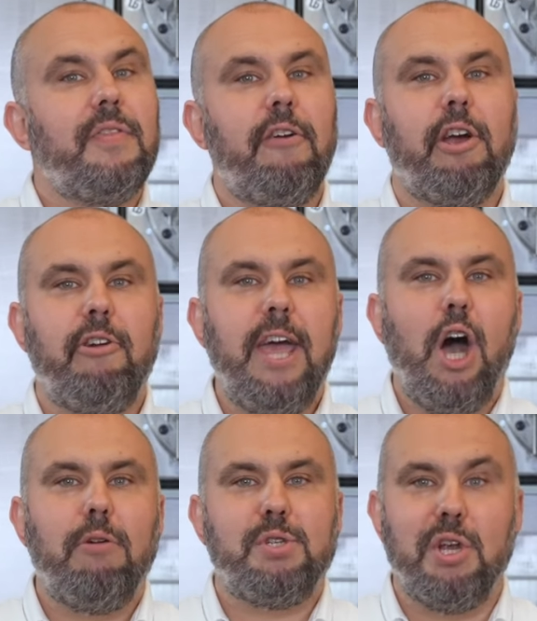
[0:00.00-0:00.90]
They're a great
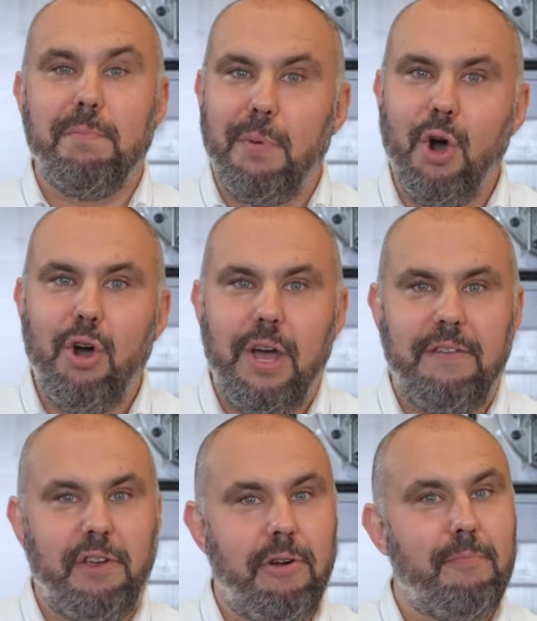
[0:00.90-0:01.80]
option, but
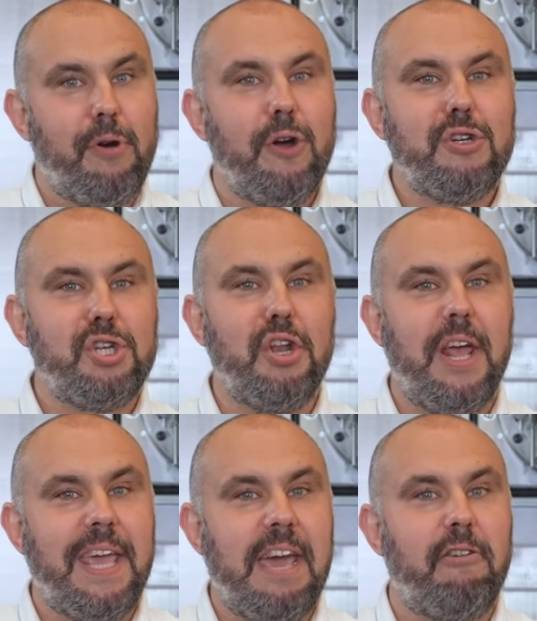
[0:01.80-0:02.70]
if you're in production
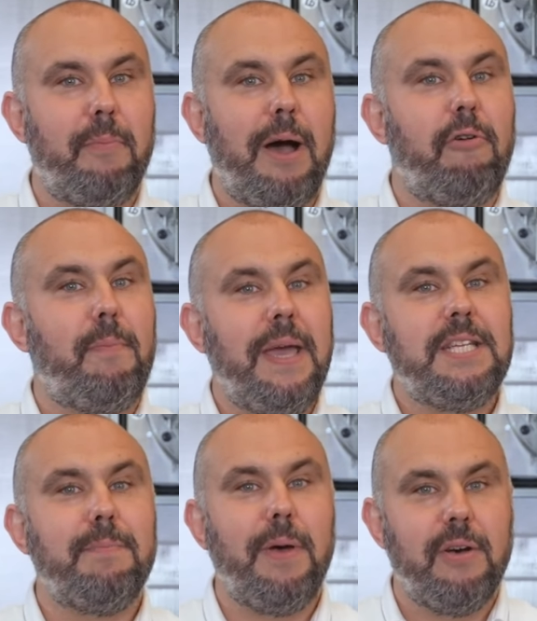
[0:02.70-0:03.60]
and care about
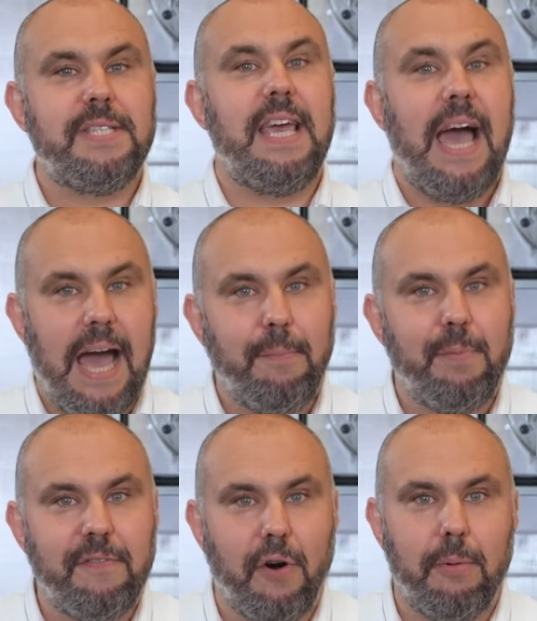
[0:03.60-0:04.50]
repeatability and
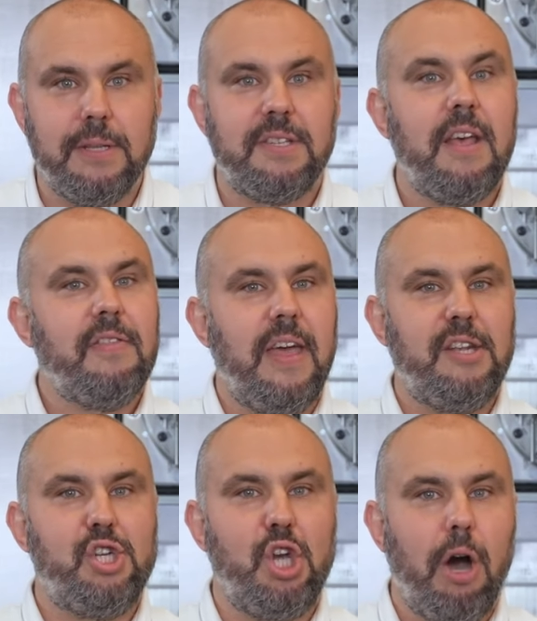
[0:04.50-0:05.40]
performance,
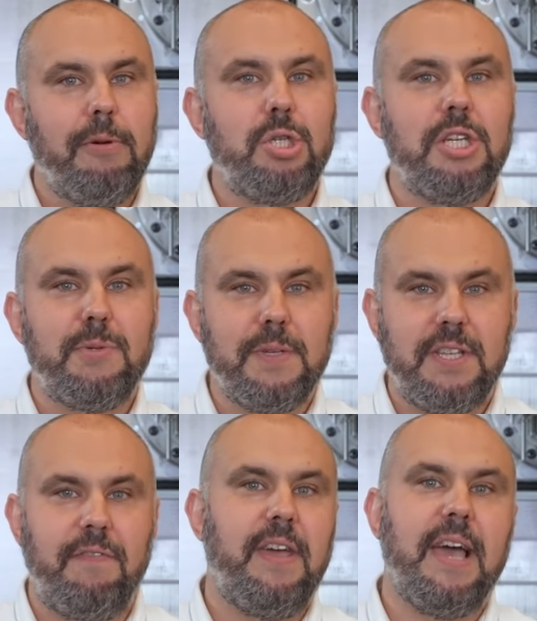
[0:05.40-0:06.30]
then
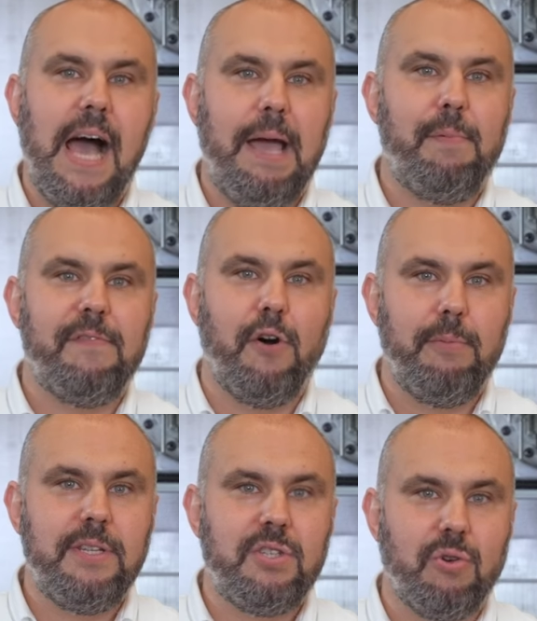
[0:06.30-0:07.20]
geometry-specific
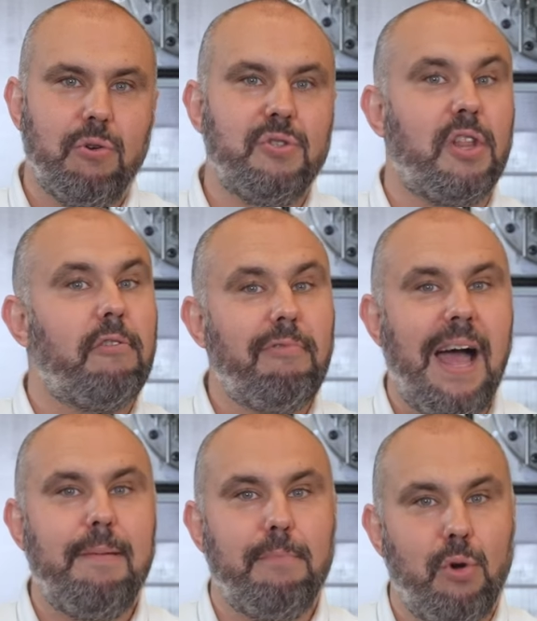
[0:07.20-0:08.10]
high-performance tools are the
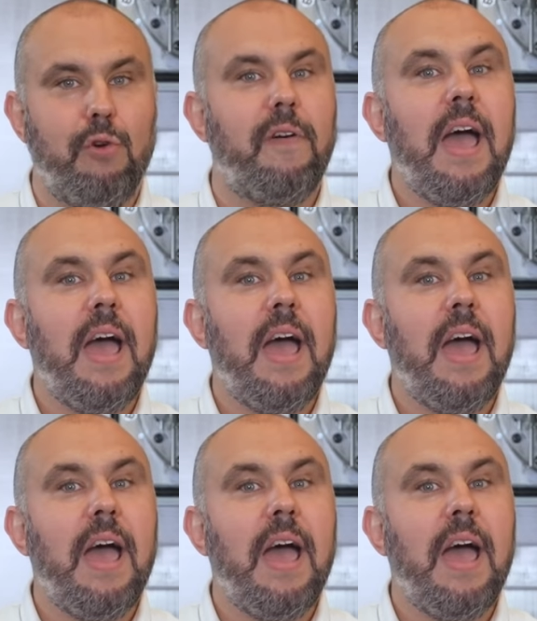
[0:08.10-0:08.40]
right move